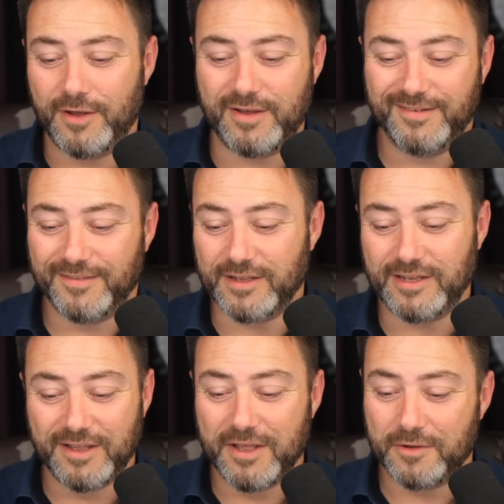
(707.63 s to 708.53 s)

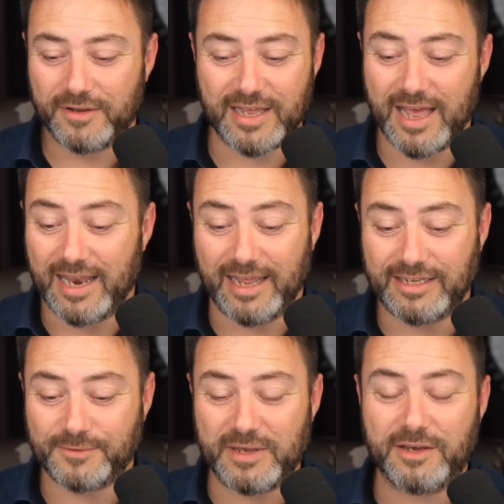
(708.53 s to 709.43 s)
LA to
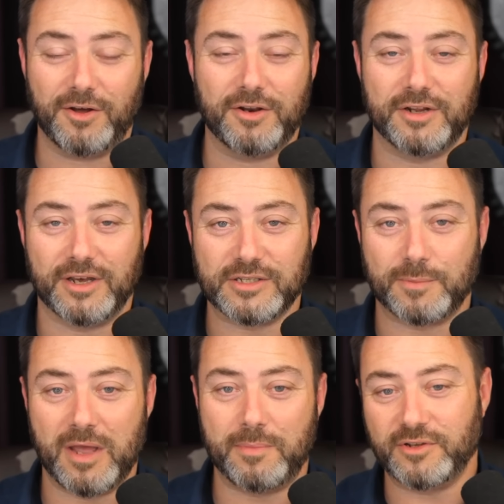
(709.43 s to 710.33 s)
be colonized
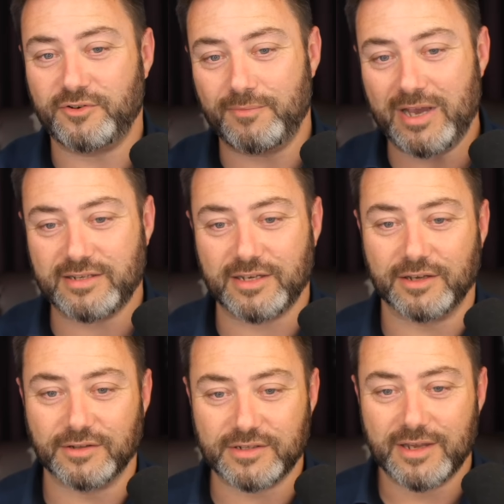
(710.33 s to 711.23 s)
by a bunch of
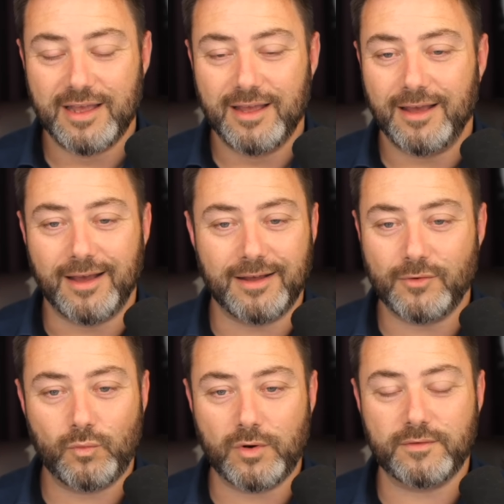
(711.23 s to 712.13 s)
Mexicans?
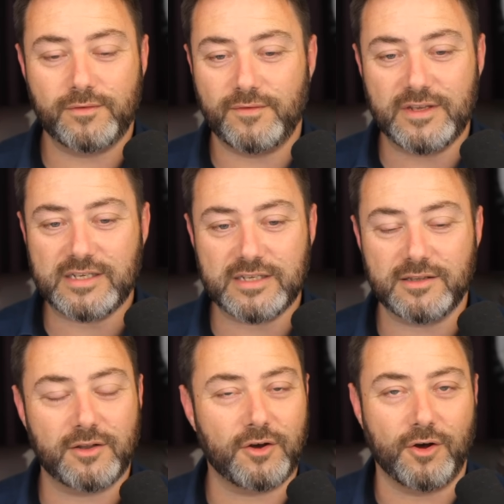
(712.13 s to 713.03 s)
Well, this isn't
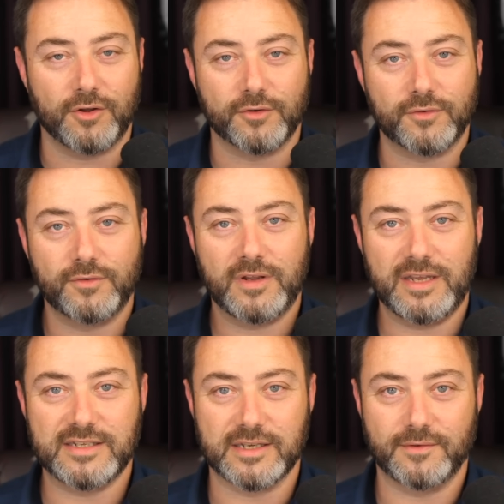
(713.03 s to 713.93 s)
on,
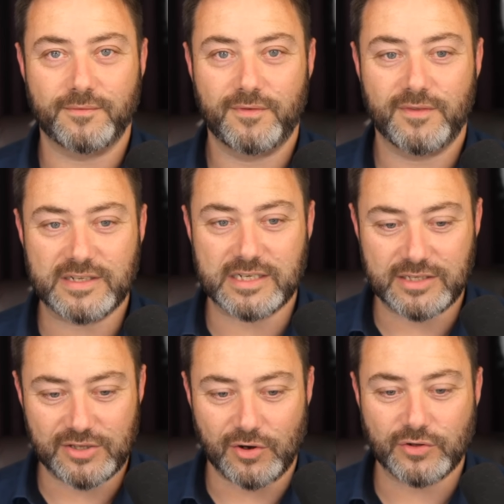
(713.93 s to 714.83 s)
is it? This is
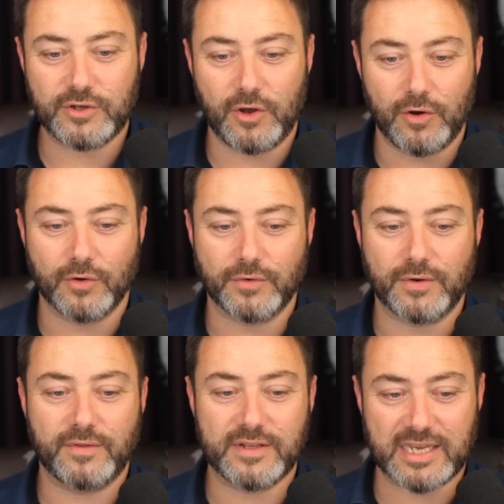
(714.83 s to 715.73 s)
not on.
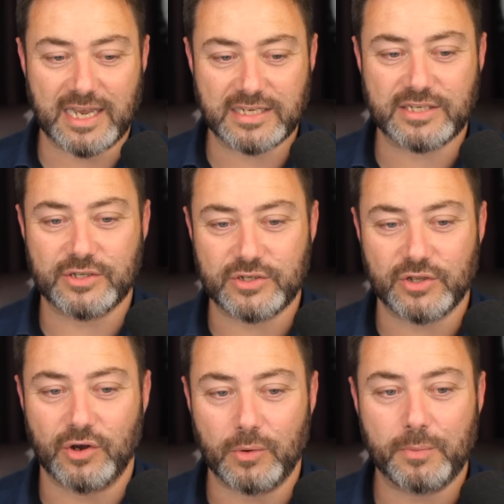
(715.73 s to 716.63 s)
This has to
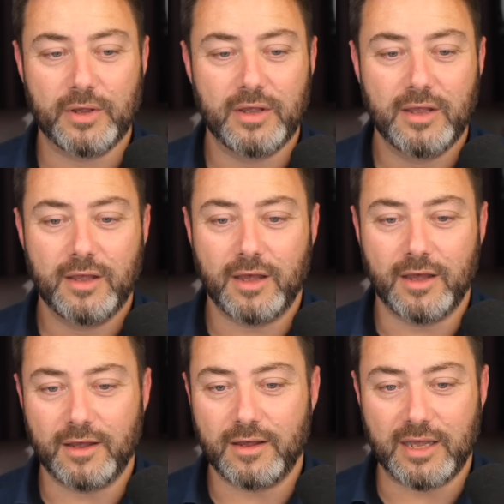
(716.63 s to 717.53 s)
stop.
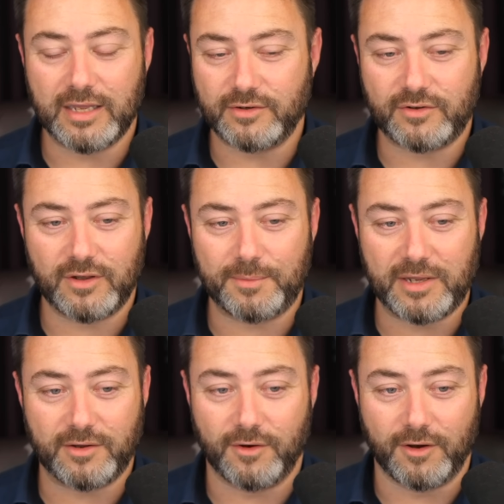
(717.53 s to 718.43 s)
And, I
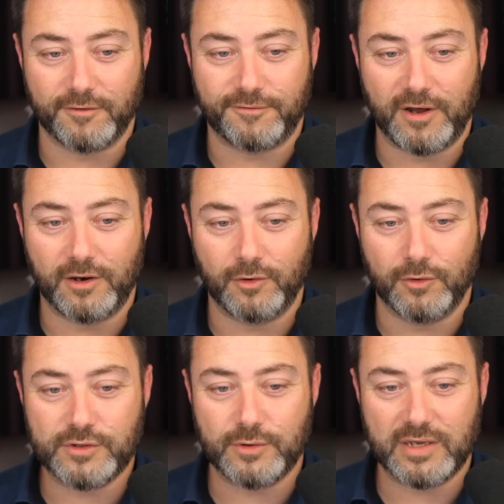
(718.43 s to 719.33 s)
mean, I'm going to file a
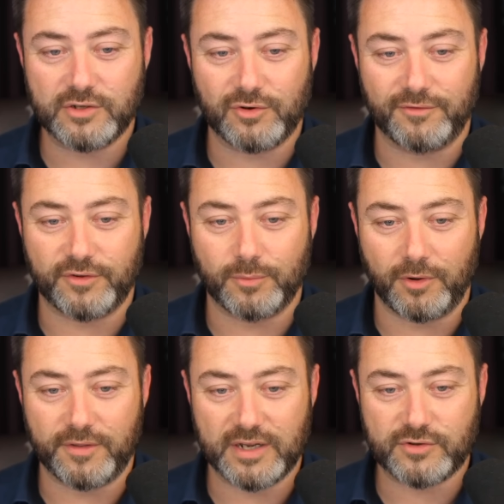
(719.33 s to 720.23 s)
lawsuit against Trump for deploying
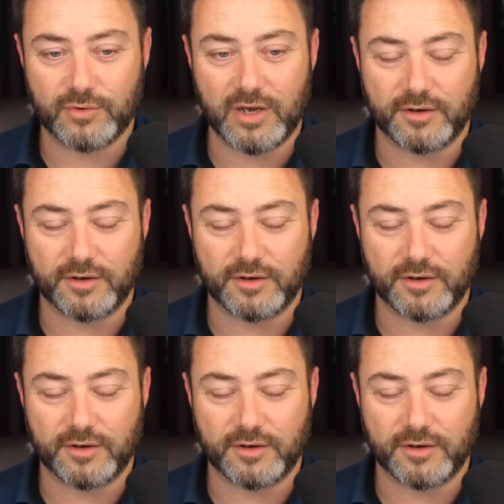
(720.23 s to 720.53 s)
the National Guard.